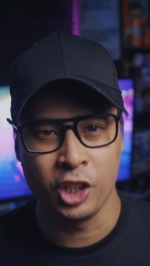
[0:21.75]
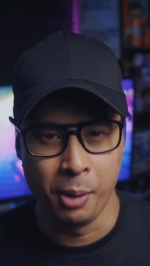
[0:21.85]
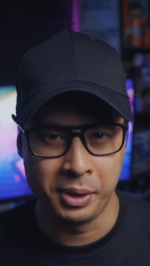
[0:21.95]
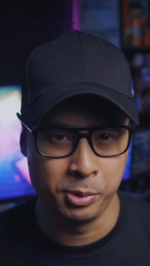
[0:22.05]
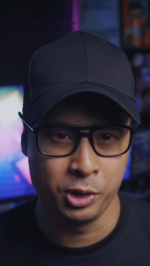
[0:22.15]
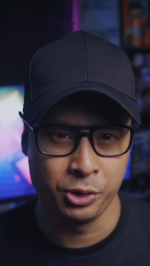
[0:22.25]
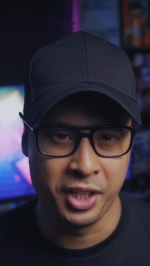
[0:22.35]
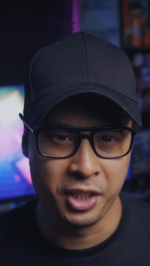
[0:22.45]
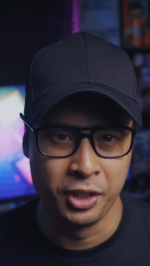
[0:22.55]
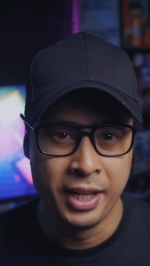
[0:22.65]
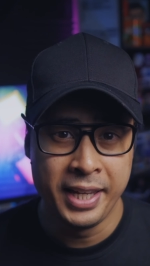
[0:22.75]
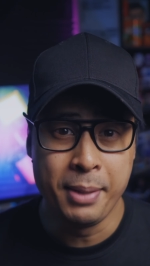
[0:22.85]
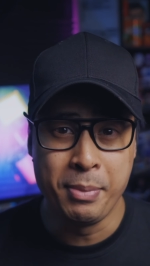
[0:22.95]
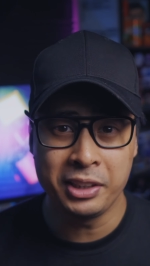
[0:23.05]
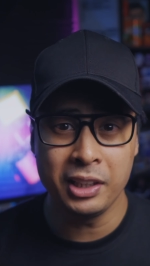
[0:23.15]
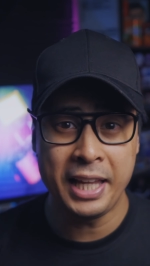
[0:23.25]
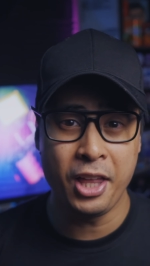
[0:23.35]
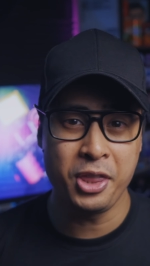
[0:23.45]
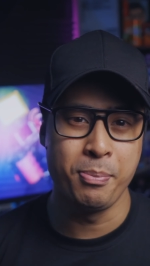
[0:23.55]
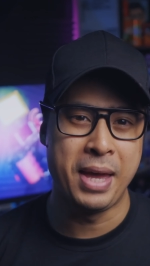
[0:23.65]
comic book creator, and mental
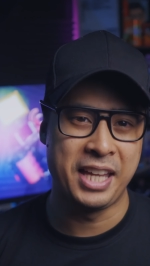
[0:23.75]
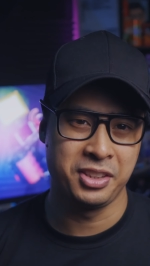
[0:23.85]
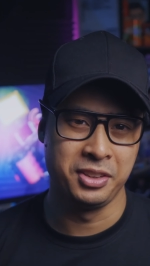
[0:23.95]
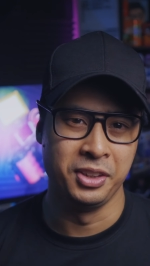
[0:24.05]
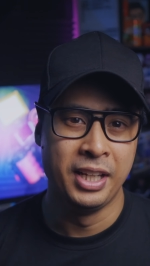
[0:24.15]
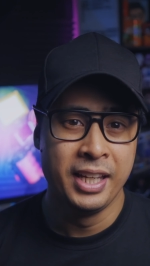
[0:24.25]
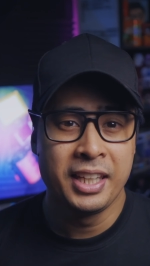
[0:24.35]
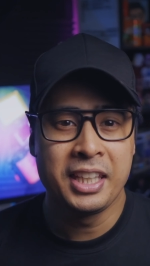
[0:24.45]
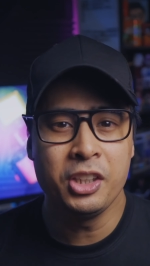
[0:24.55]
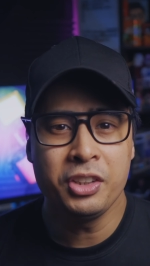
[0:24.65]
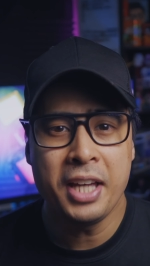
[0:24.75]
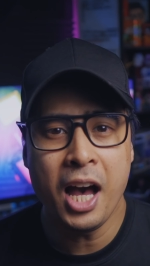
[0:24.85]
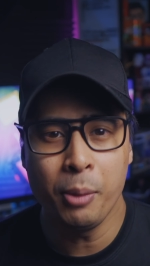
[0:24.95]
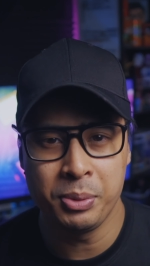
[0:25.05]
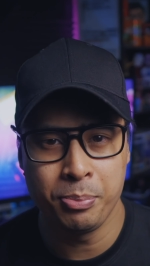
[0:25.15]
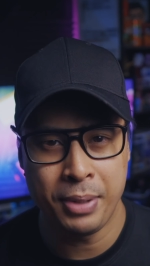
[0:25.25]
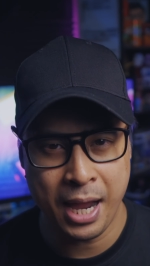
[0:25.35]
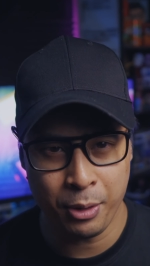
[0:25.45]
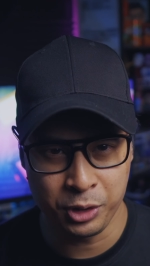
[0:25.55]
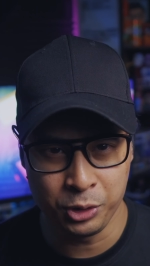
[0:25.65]
health ambassador, here to help
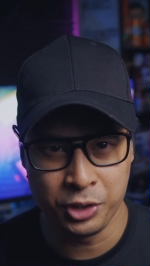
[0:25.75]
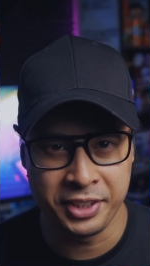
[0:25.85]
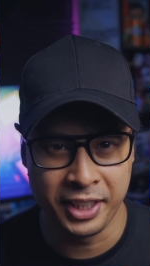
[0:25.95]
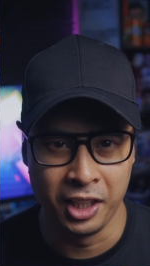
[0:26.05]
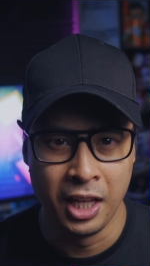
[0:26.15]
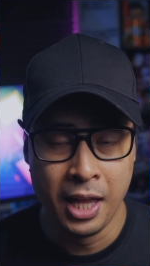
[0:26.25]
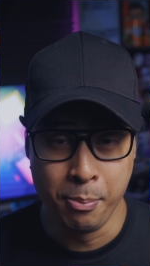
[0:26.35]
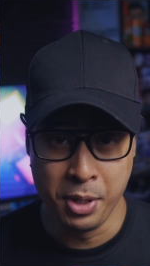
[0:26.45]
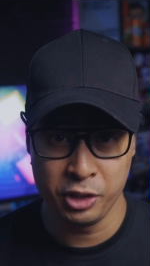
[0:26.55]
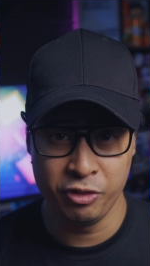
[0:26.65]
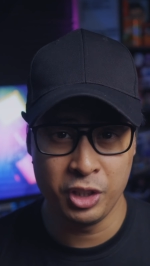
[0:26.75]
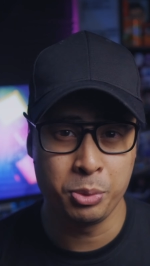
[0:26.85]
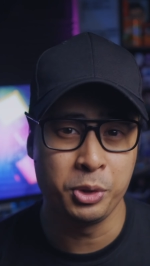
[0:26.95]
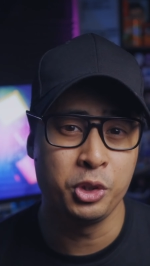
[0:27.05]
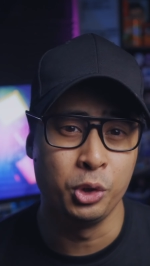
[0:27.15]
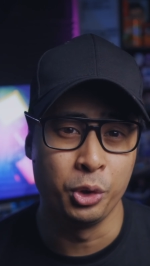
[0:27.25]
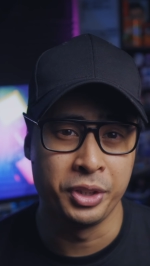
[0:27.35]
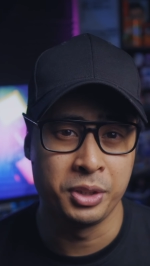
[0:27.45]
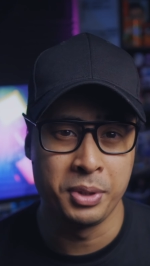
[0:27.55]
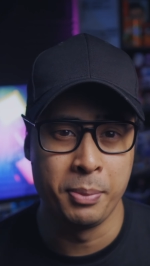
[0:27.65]
empower you to tell better visual
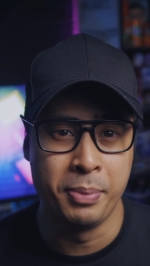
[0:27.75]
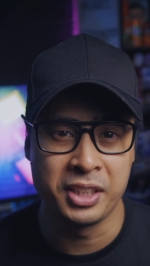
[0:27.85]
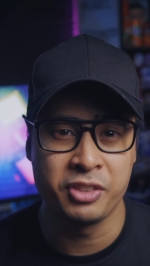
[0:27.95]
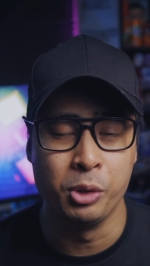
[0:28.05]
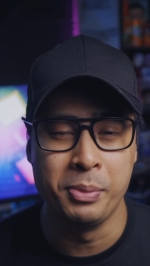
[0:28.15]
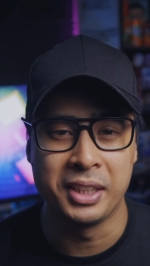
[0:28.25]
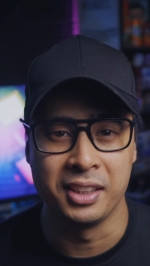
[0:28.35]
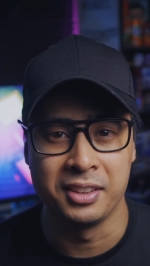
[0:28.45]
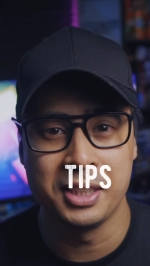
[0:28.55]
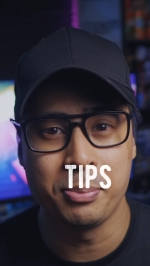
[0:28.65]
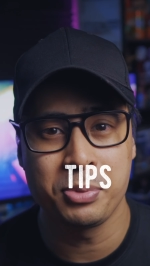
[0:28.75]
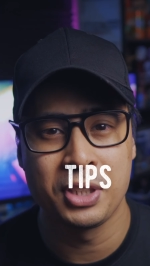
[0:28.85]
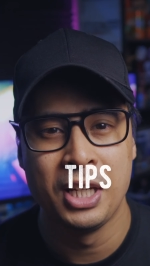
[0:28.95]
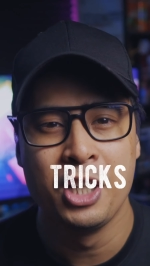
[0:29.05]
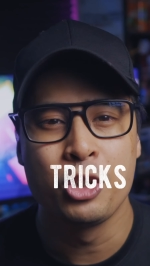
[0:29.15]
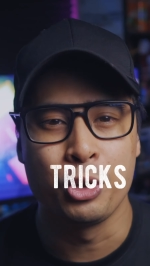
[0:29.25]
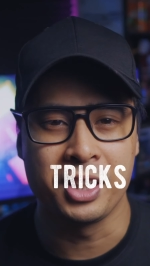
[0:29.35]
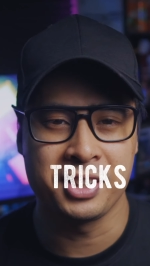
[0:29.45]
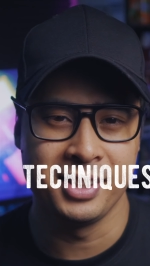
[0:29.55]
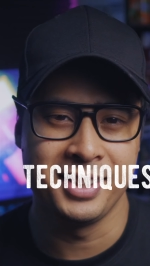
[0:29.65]
stories with the best filmmaking tips,
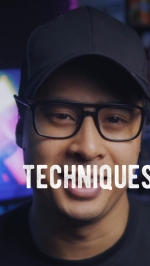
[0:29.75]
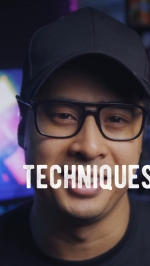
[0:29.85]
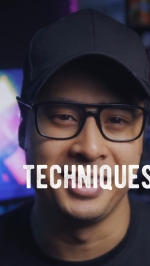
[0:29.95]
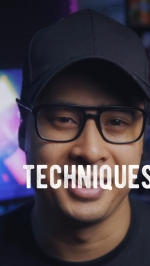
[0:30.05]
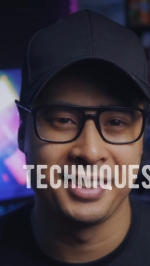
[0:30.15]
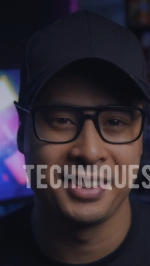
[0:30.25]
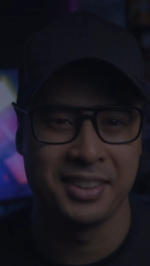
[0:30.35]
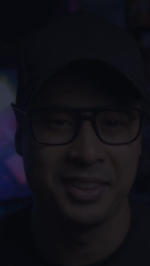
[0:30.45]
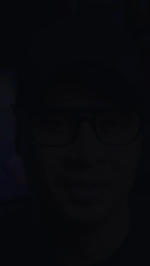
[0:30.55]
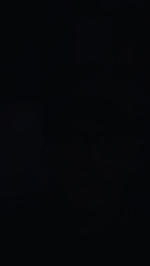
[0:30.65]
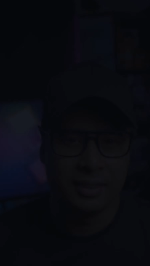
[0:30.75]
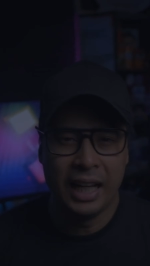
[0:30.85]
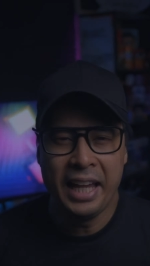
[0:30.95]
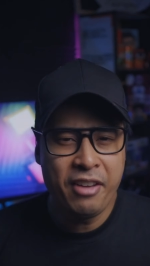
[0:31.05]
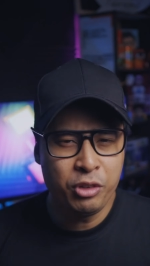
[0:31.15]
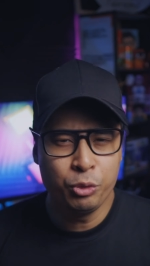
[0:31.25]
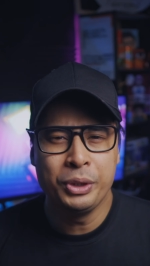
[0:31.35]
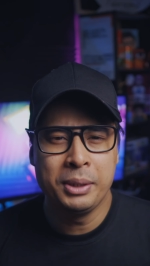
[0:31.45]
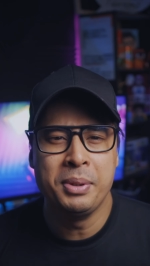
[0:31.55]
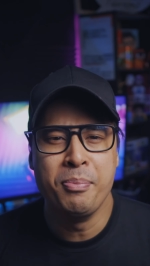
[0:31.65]
tricks, and techniques. I haven't
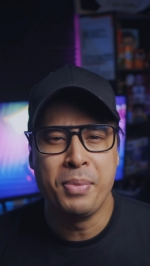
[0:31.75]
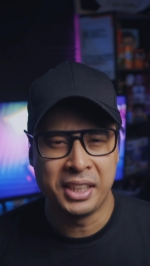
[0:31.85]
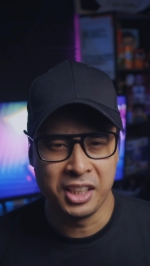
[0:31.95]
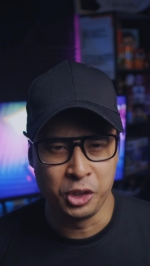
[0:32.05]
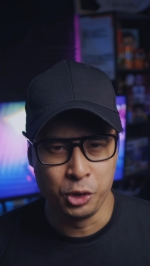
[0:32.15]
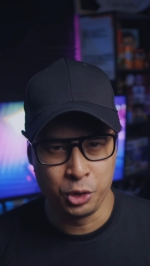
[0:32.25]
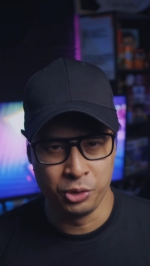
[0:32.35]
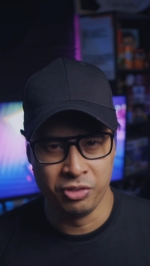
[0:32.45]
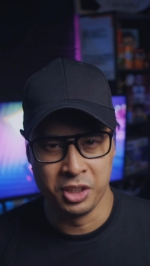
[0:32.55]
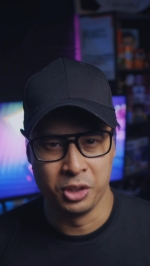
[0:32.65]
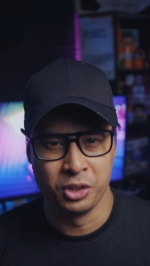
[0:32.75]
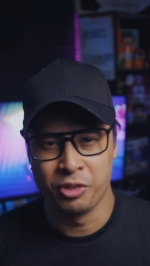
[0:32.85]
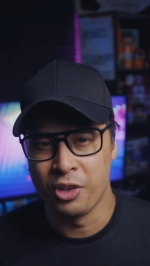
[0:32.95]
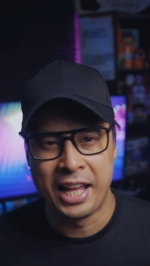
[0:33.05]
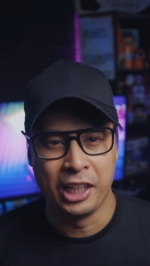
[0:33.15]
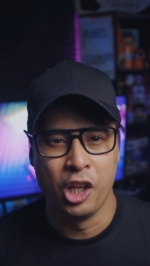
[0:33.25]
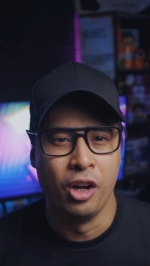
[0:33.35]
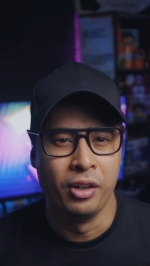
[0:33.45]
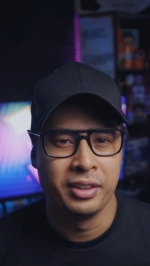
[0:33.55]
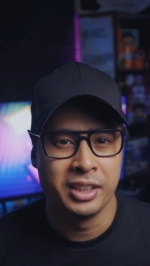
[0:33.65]
really been making YouTube videos for that
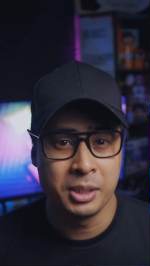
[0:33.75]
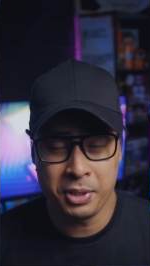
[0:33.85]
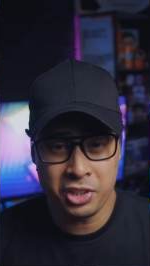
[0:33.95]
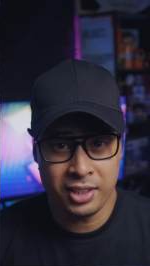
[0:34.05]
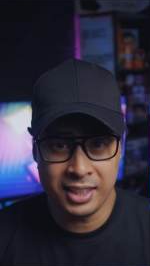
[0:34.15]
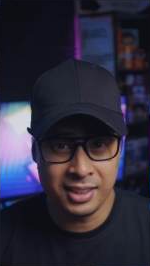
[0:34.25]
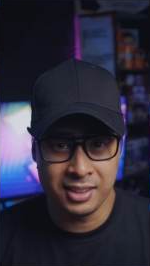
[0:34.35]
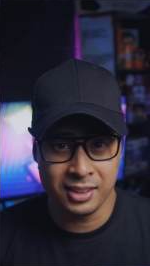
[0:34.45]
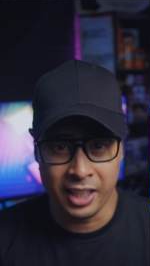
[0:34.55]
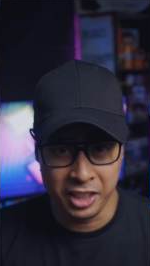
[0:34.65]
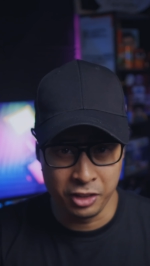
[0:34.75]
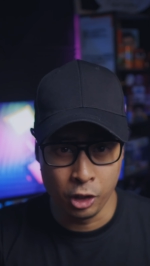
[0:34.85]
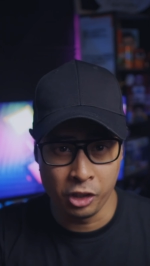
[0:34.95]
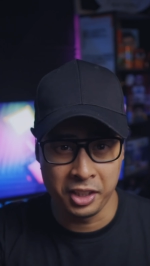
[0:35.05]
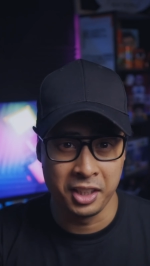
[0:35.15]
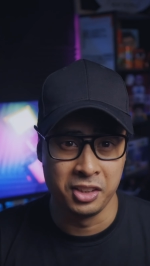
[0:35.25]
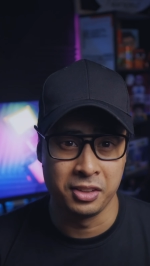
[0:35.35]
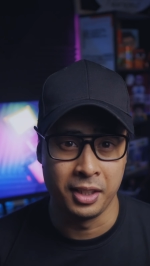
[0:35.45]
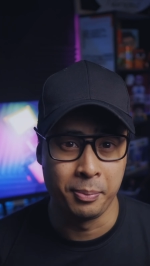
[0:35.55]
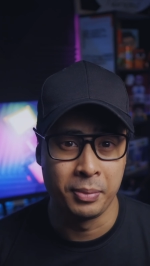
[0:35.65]
long, especially these kind of talking heads
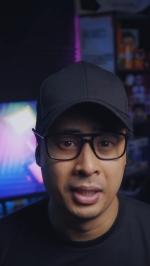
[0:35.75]
type.